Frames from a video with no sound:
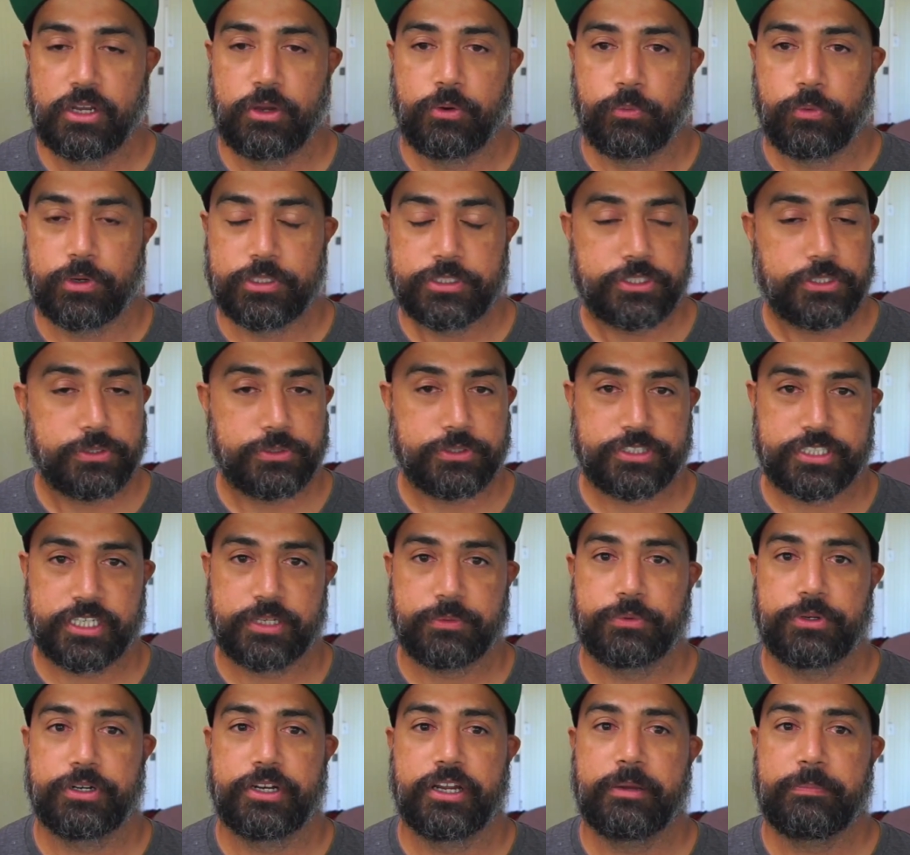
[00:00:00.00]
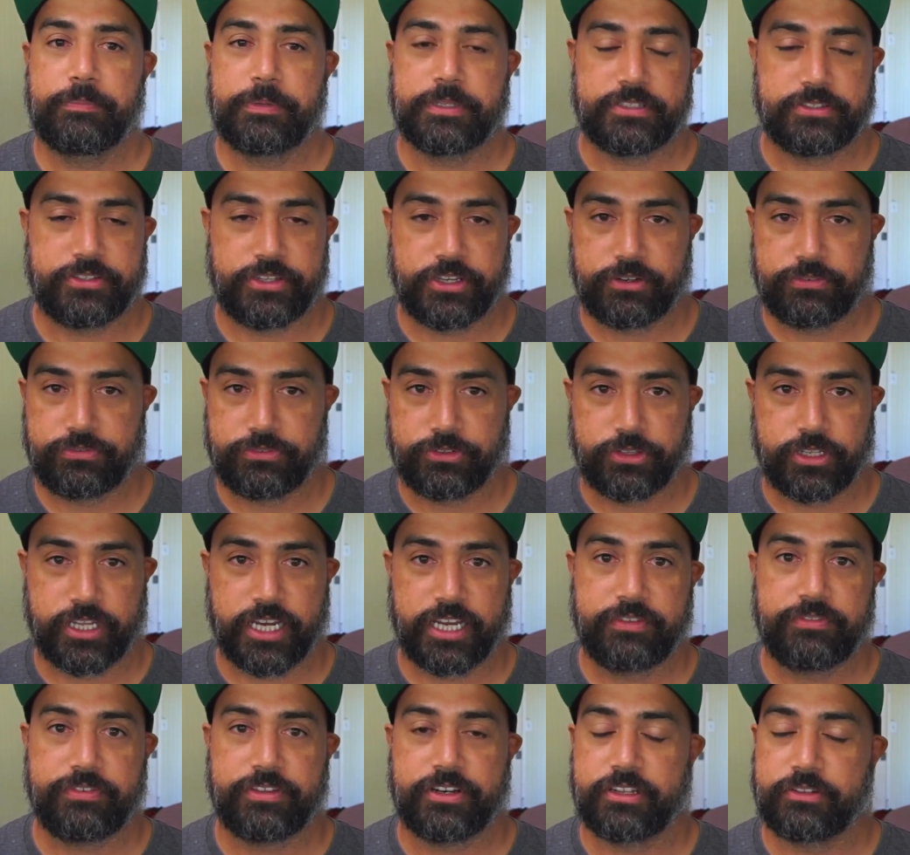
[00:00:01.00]
Once you set one up, it's there for
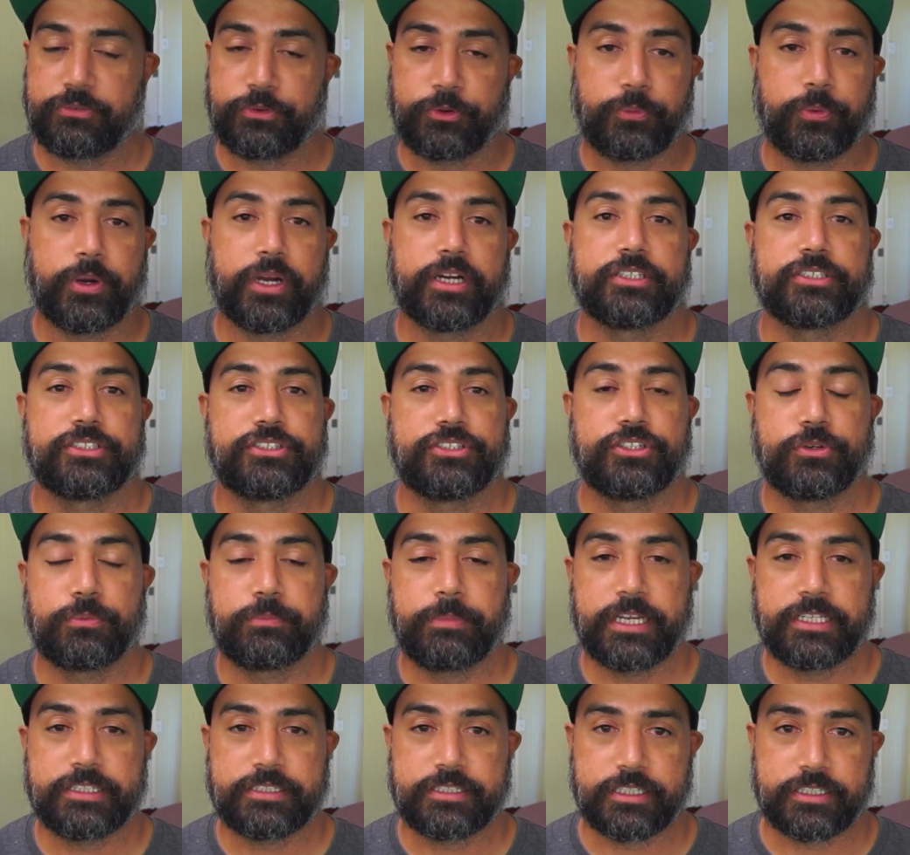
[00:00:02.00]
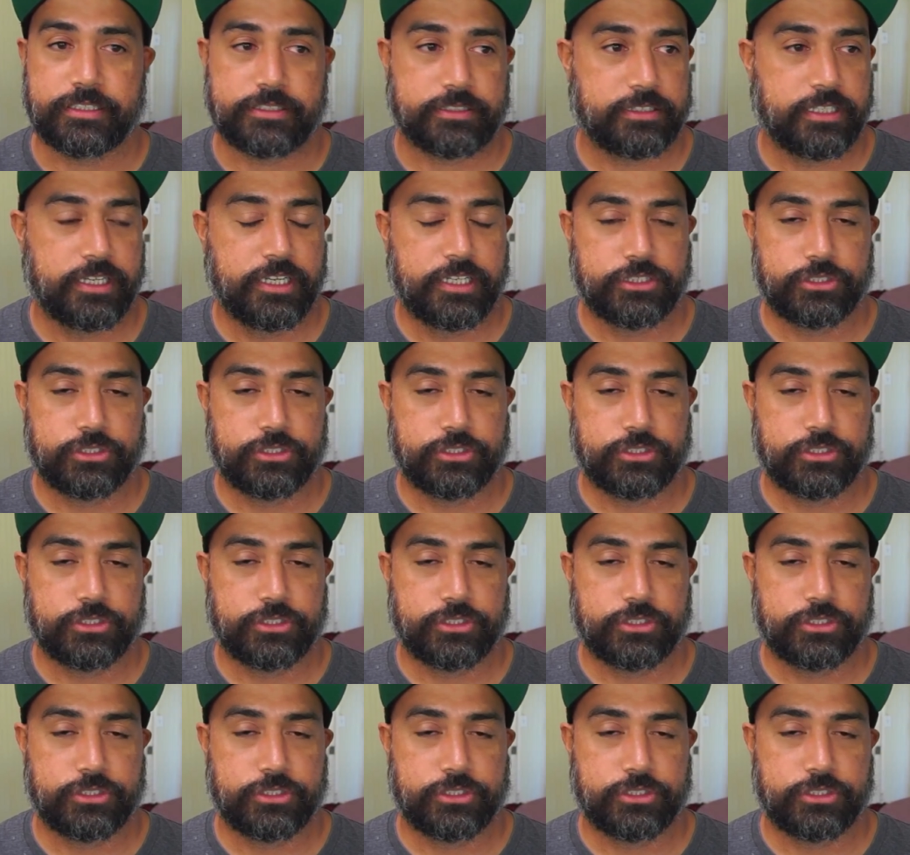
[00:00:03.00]
life and it requires no maintenance.